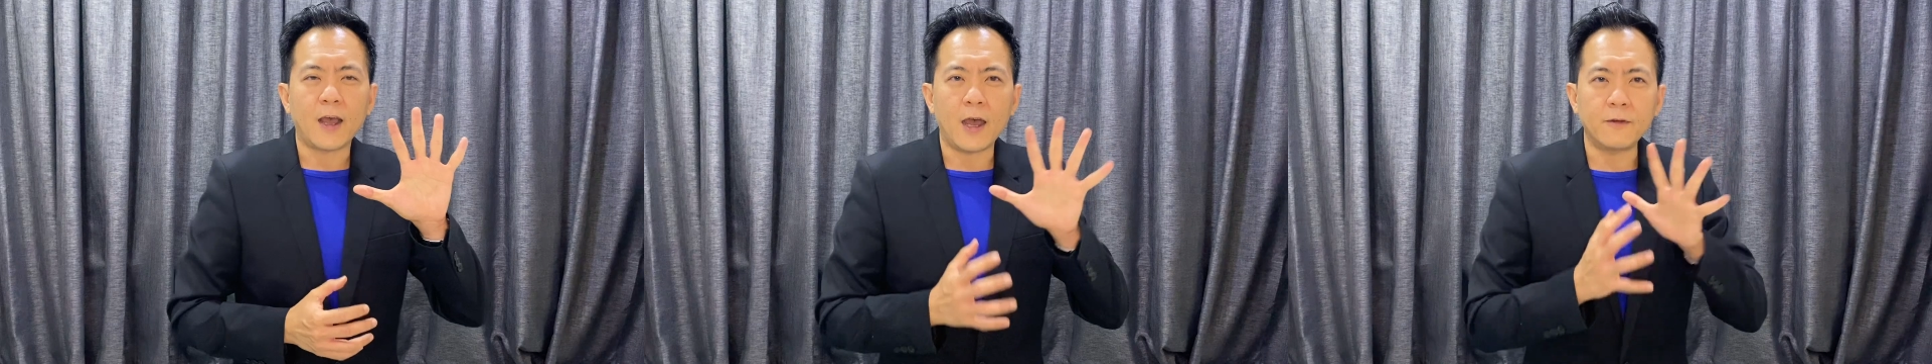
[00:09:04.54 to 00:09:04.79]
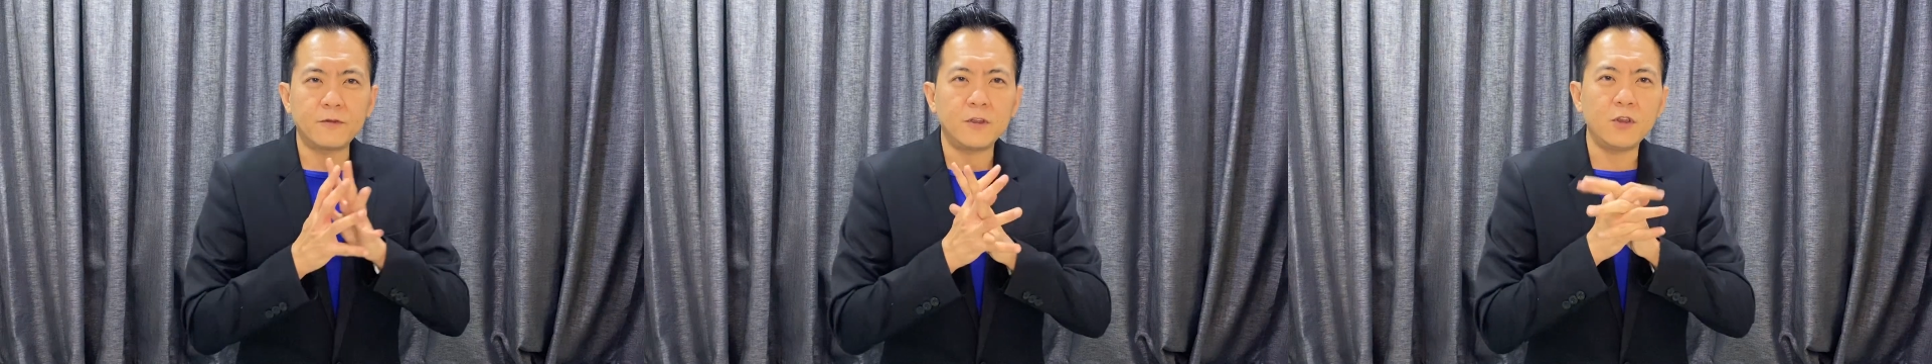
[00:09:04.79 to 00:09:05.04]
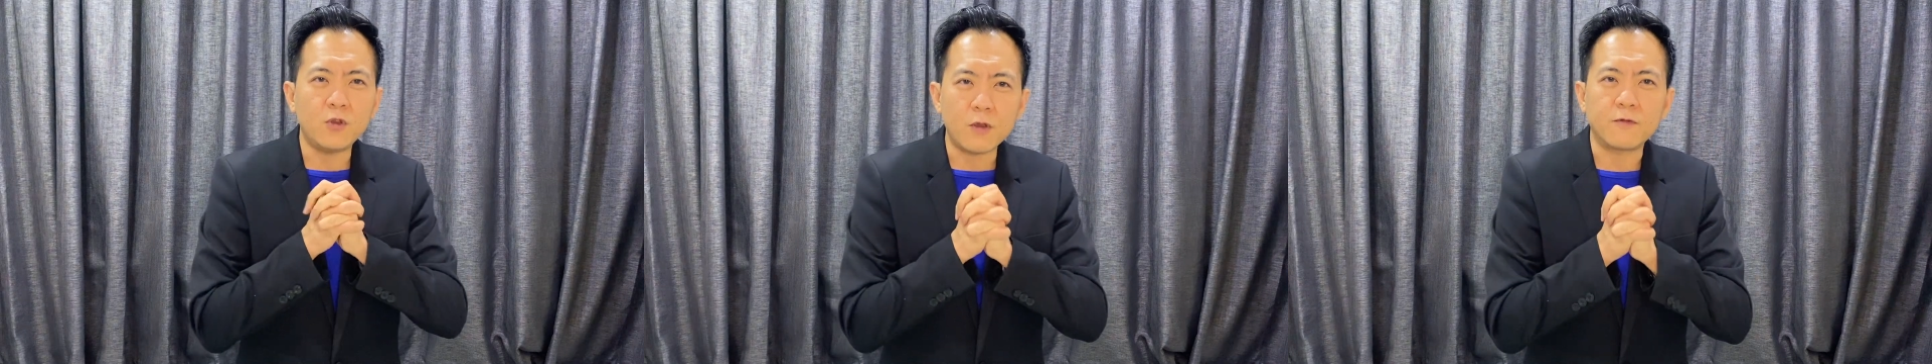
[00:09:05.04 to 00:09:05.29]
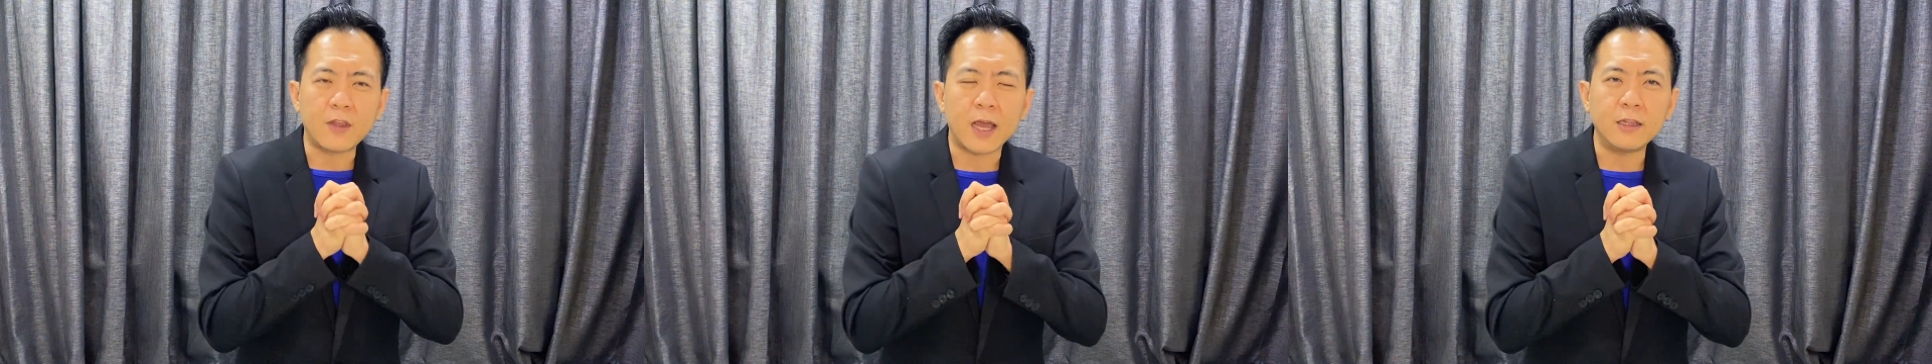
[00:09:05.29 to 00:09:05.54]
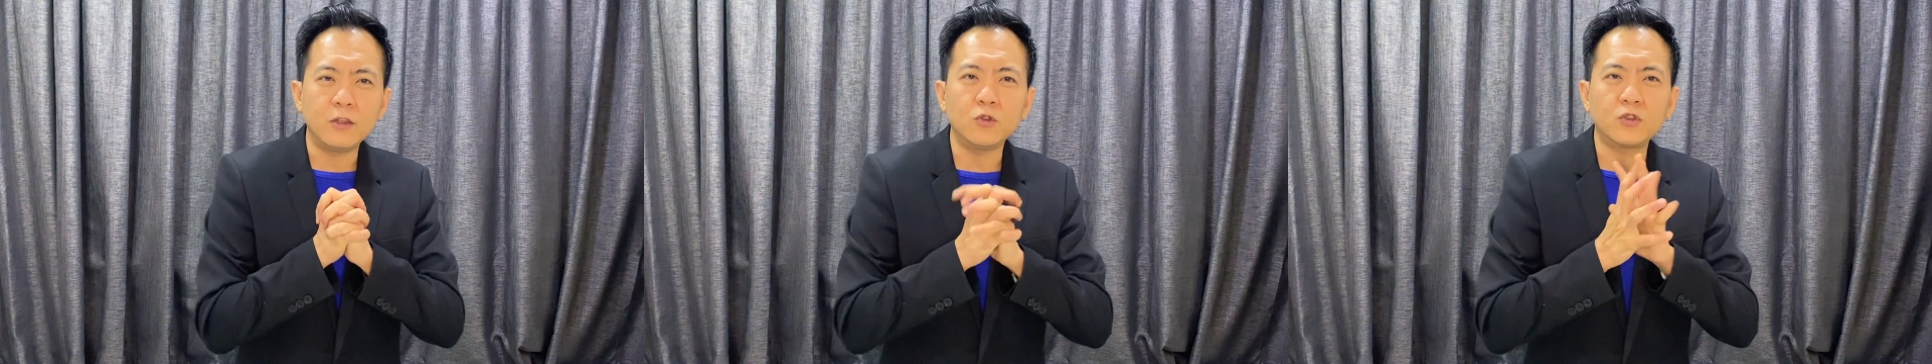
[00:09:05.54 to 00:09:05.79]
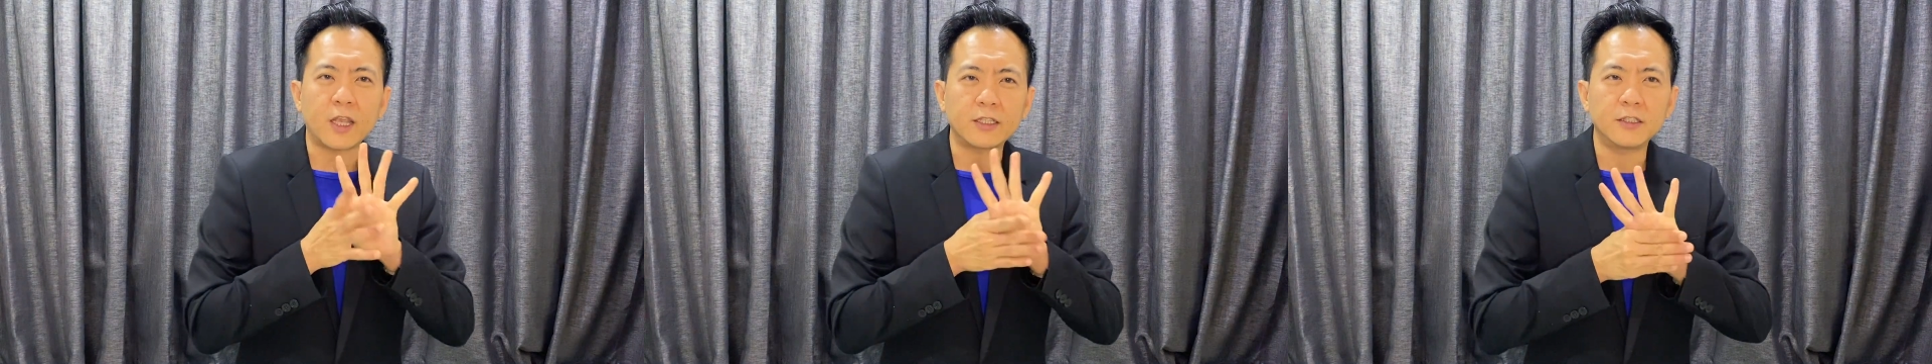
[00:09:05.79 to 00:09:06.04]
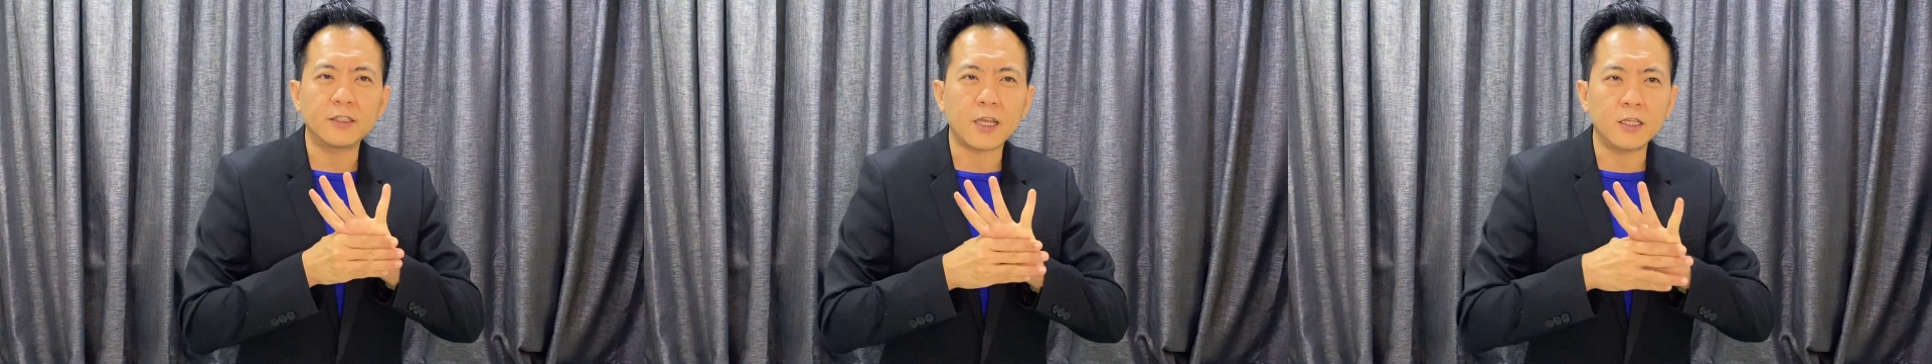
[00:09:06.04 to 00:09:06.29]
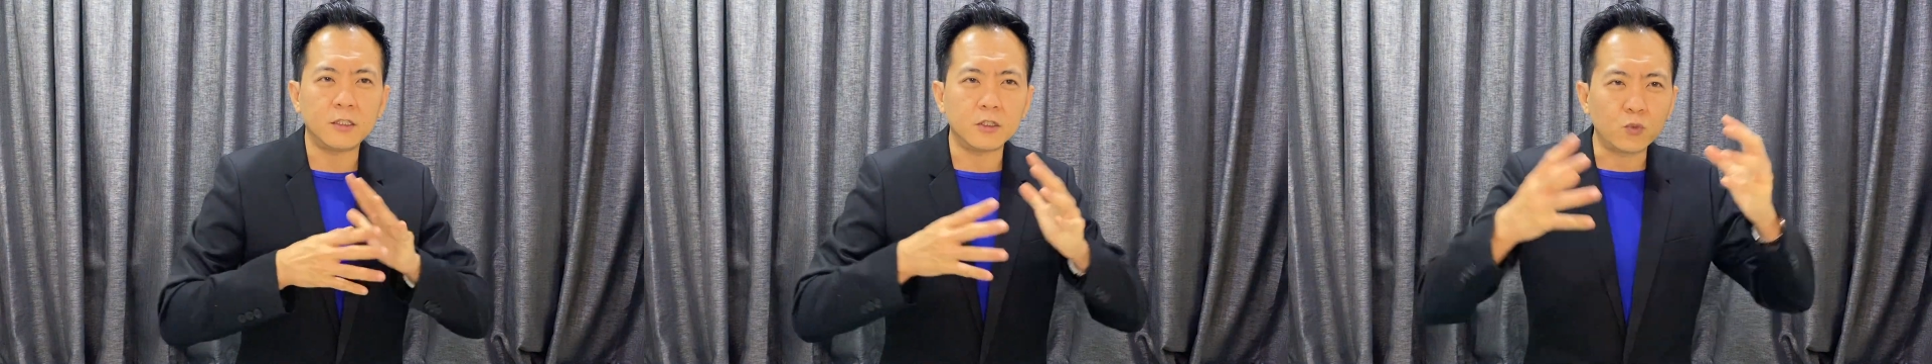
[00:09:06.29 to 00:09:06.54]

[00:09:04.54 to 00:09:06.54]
after you have done those exercises,